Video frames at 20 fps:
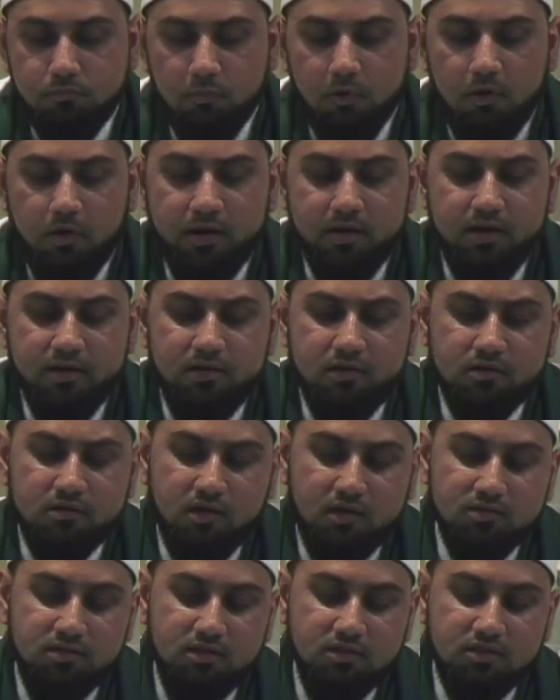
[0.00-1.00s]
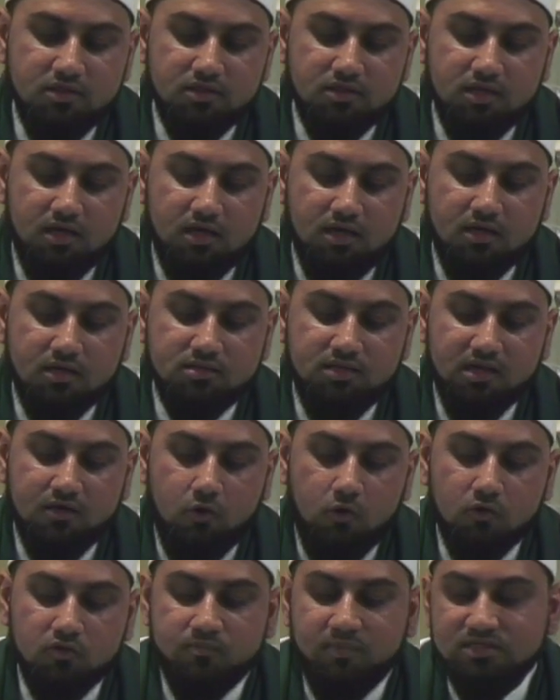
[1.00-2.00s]
Right? And in the hadith, uh, take
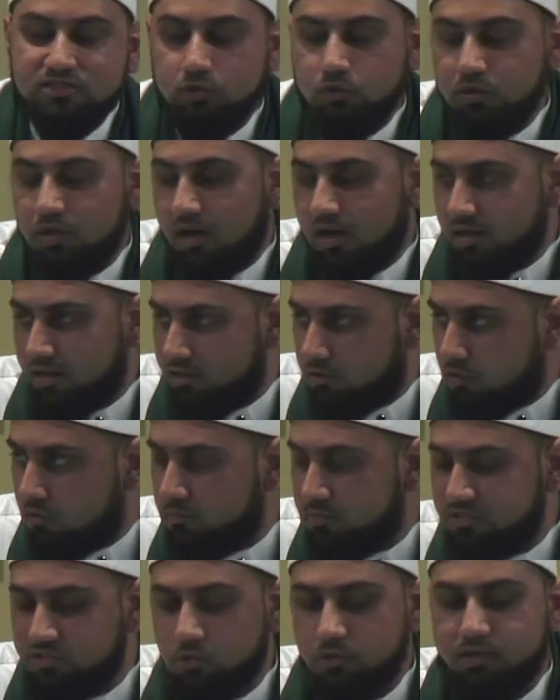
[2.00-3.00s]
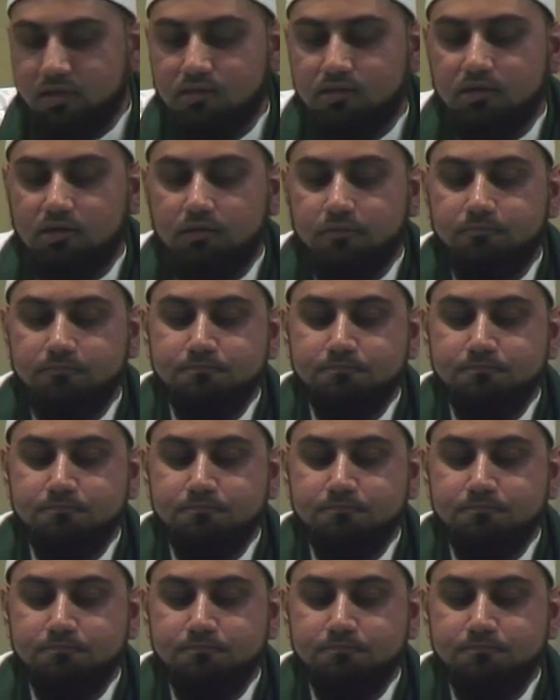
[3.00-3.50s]
hold of my sunnah, alaykum bi sunnati.